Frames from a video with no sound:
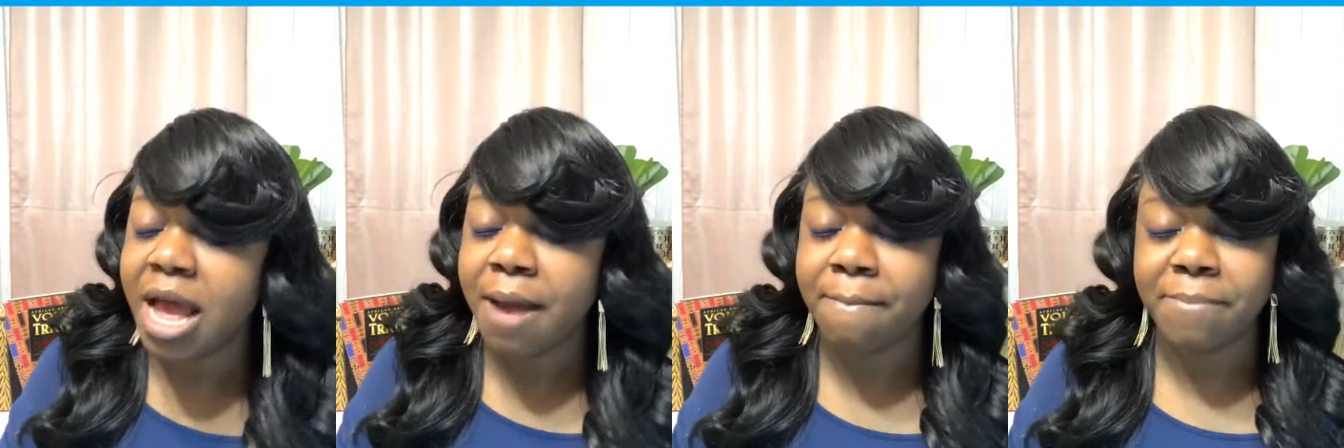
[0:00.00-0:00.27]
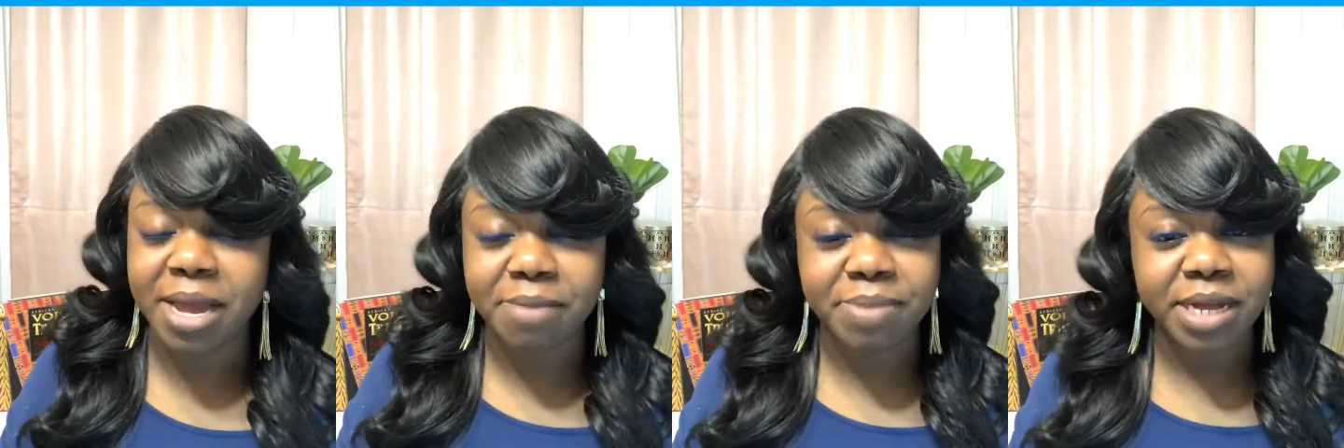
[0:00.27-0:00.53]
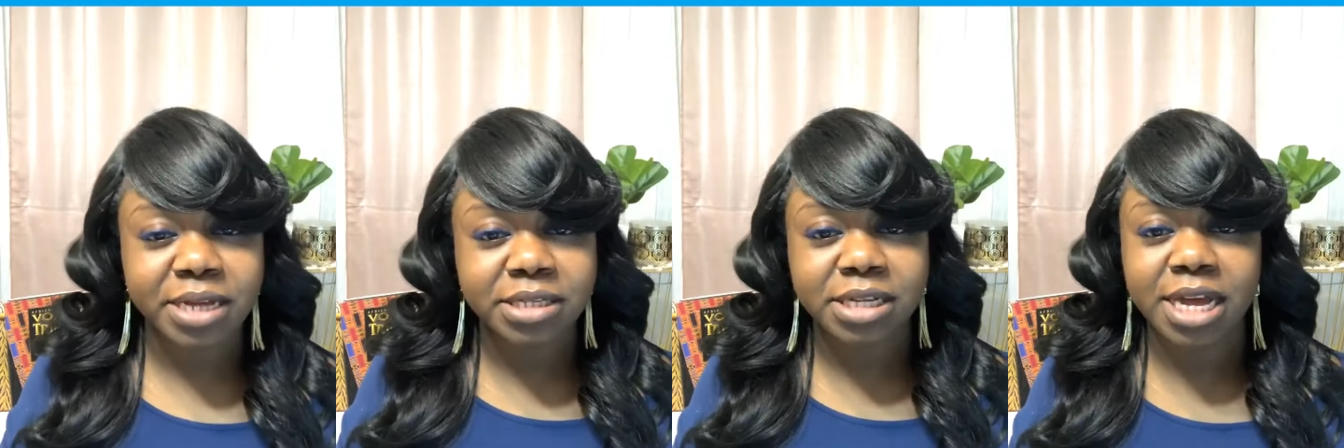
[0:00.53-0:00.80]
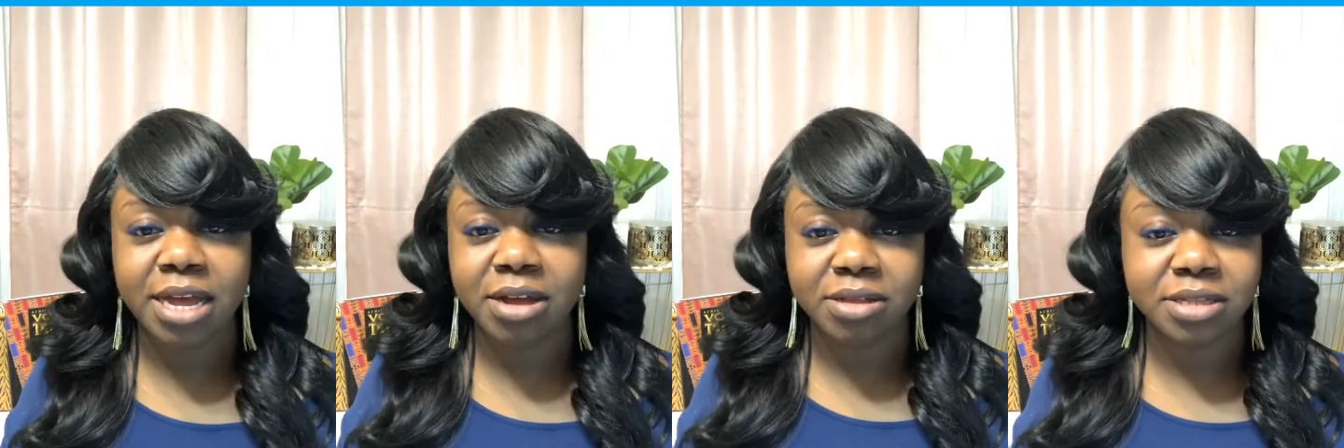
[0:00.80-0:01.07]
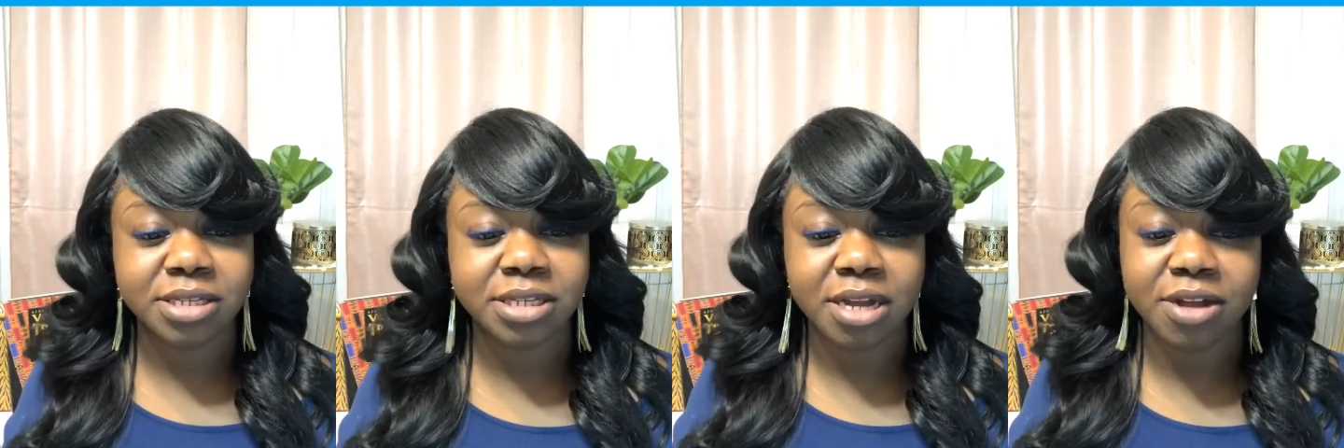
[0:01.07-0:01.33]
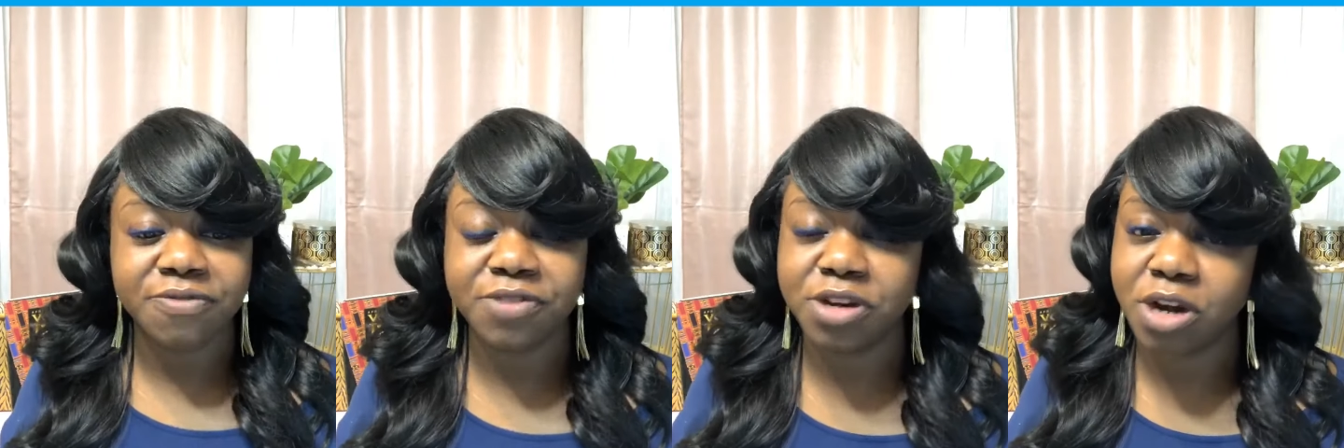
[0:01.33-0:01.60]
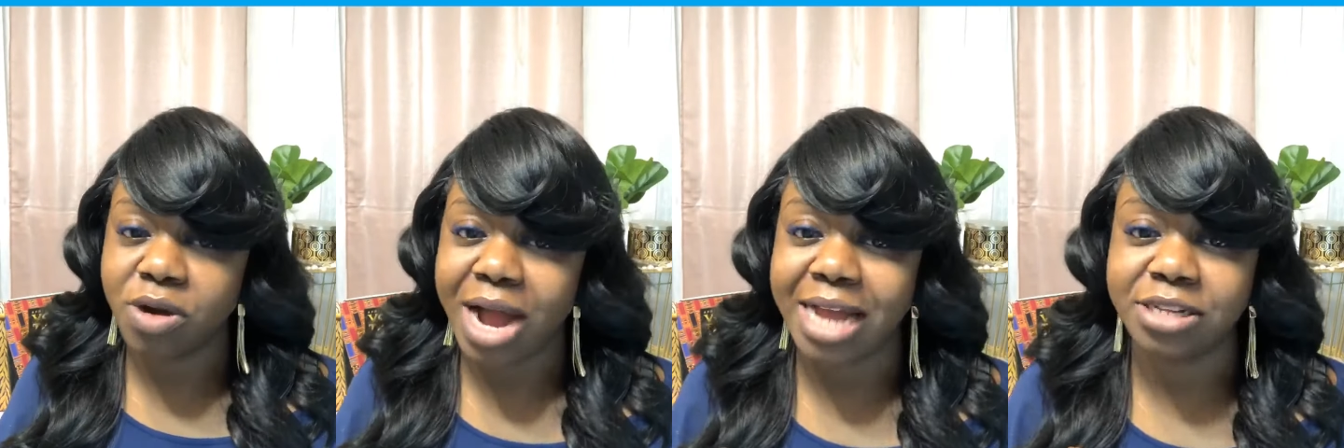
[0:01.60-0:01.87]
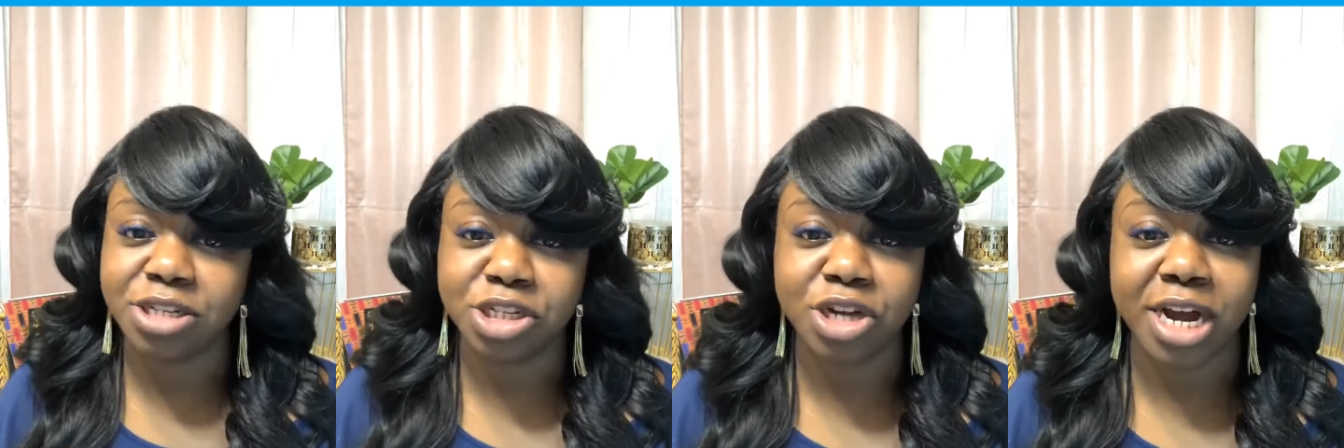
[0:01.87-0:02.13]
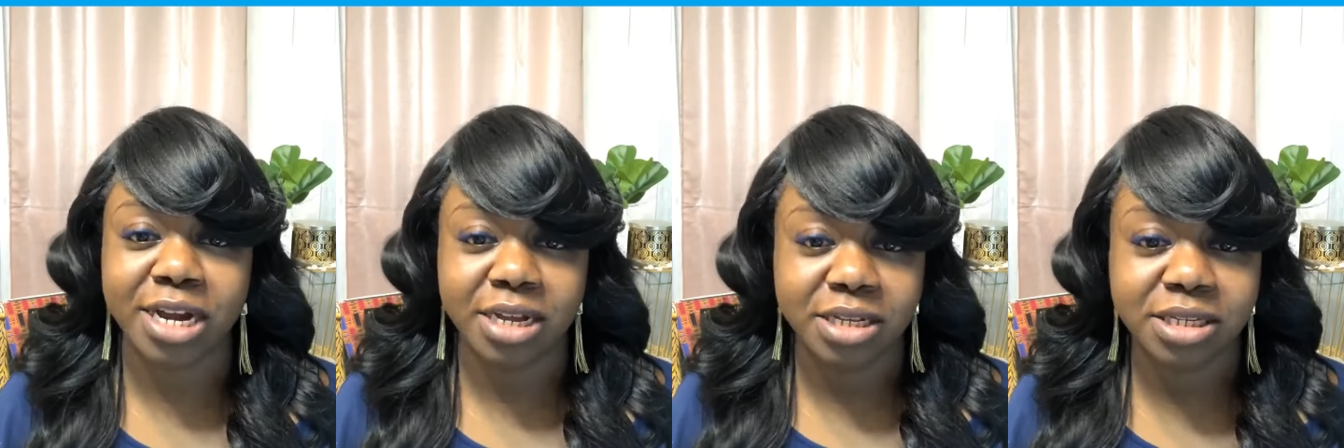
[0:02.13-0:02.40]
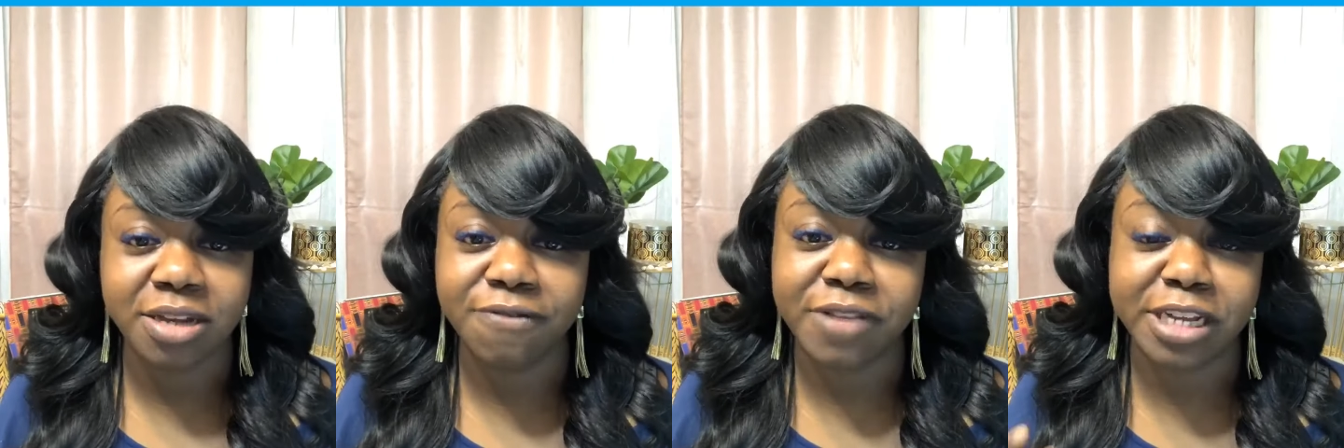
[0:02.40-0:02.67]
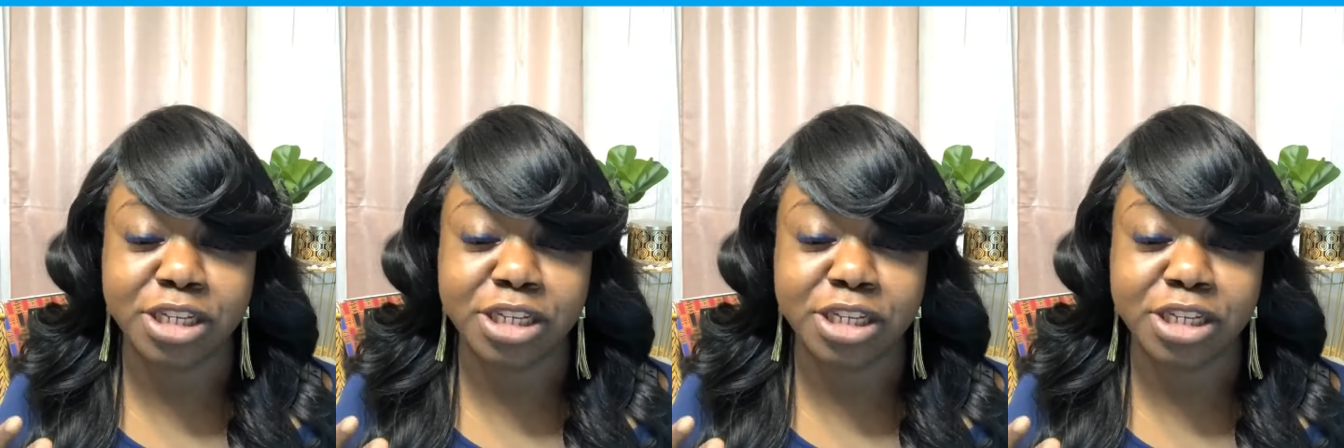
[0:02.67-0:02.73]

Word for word: may be into health stuff. You know, I just try to get stuff that